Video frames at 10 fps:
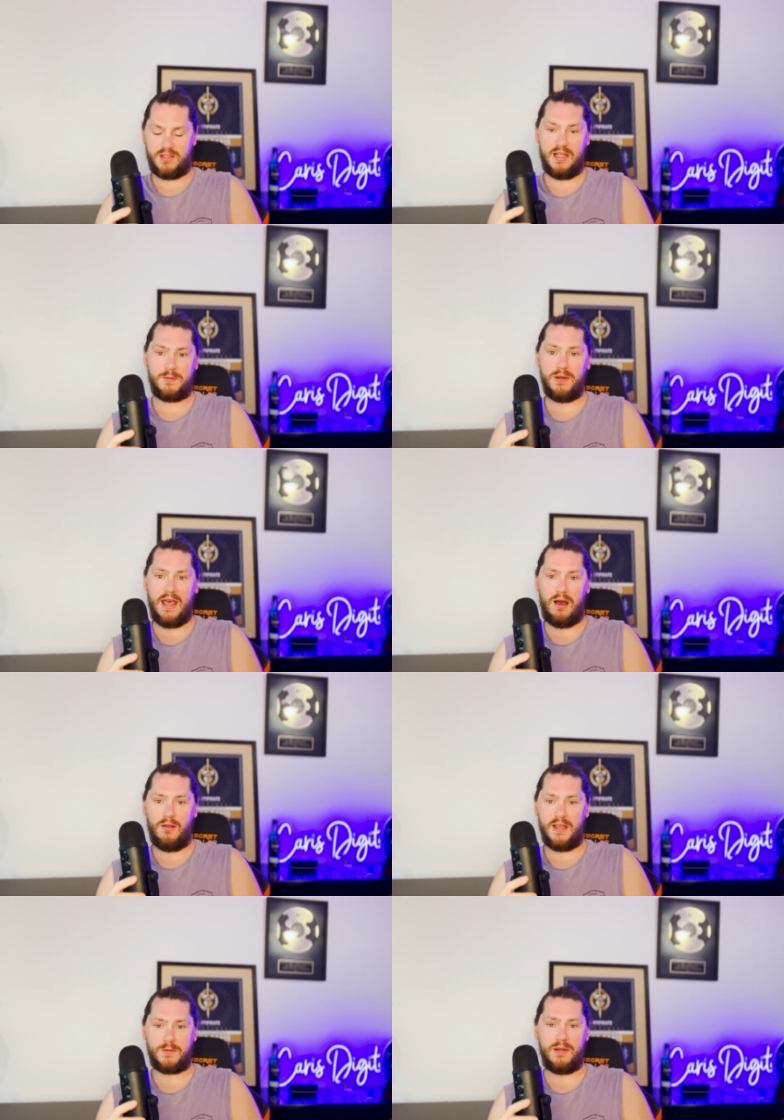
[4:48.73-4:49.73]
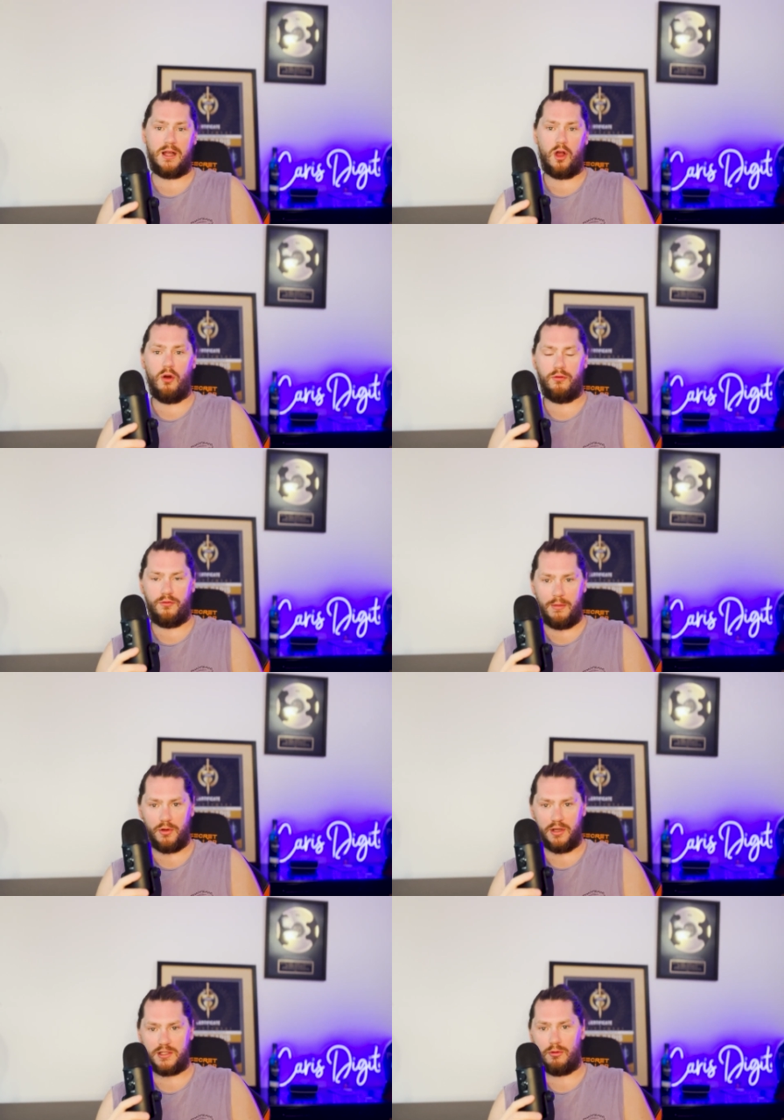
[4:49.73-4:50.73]
So that's been our that's been our goal for
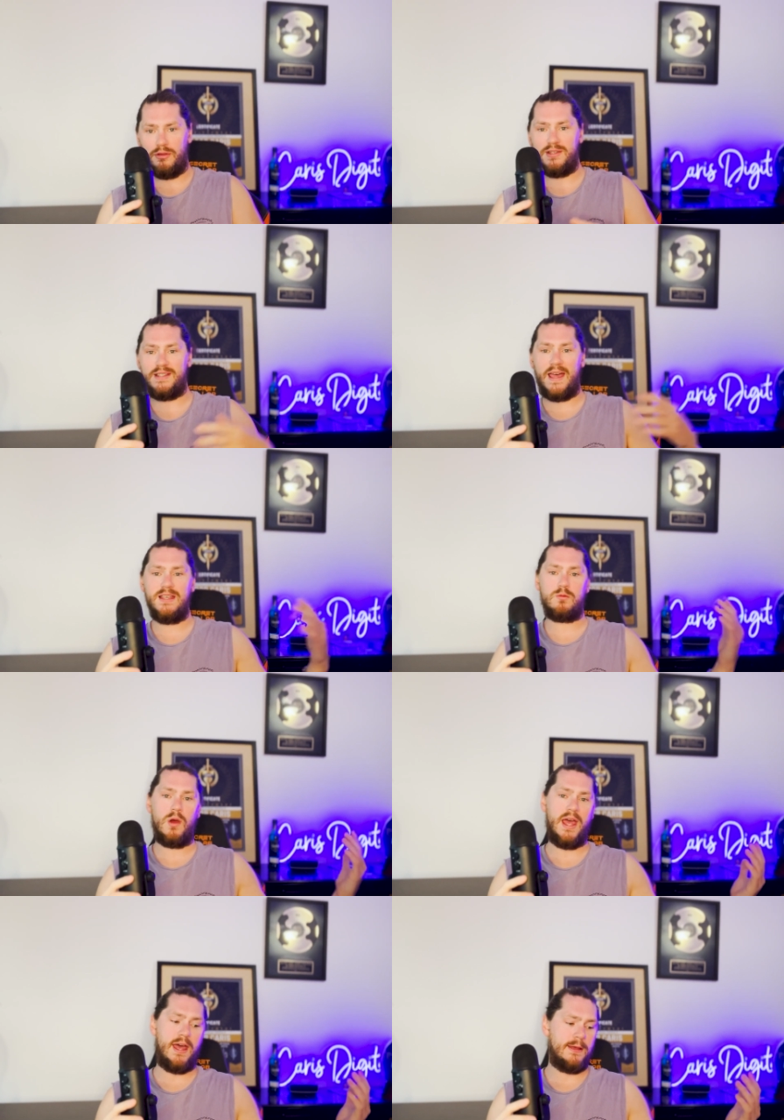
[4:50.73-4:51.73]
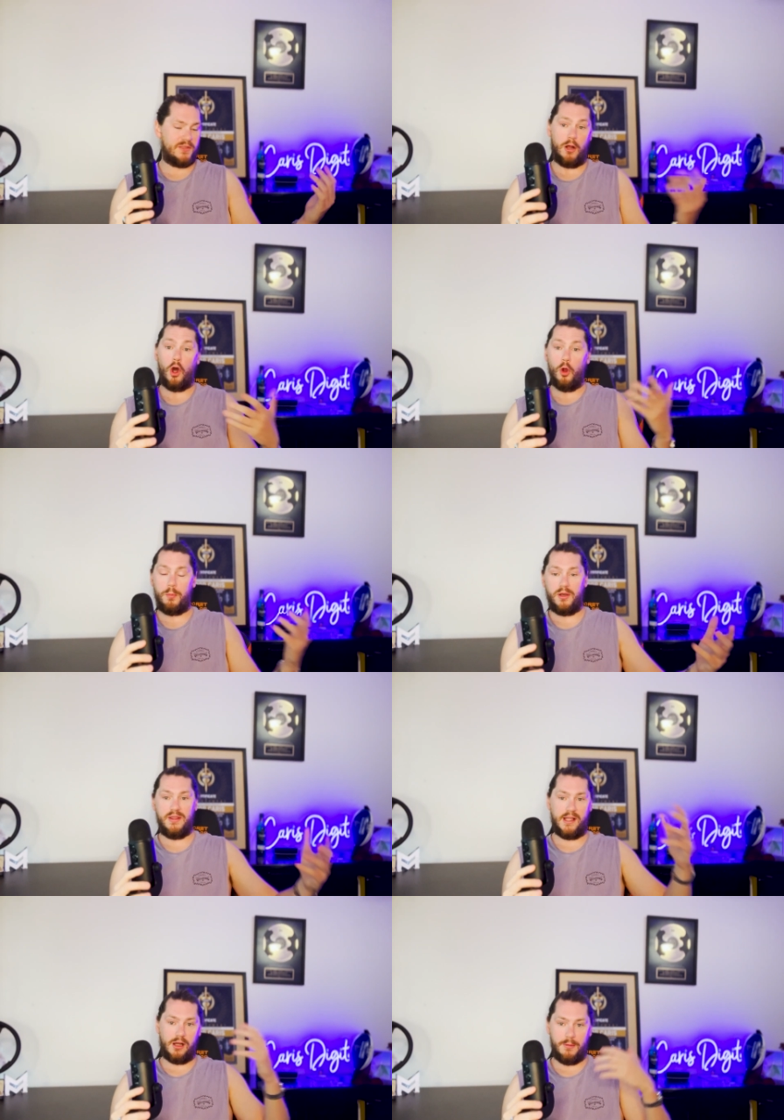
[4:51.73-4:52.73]
February. So on those days where that are open
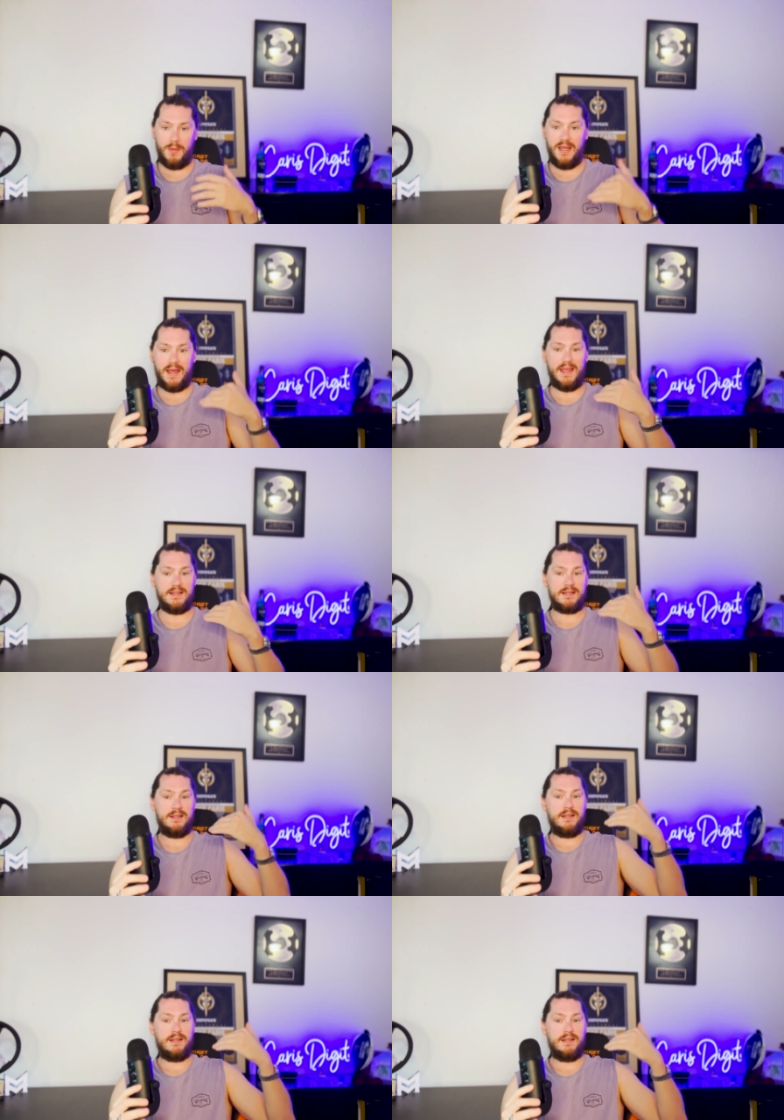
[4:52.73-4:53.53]
and they're kind of me days,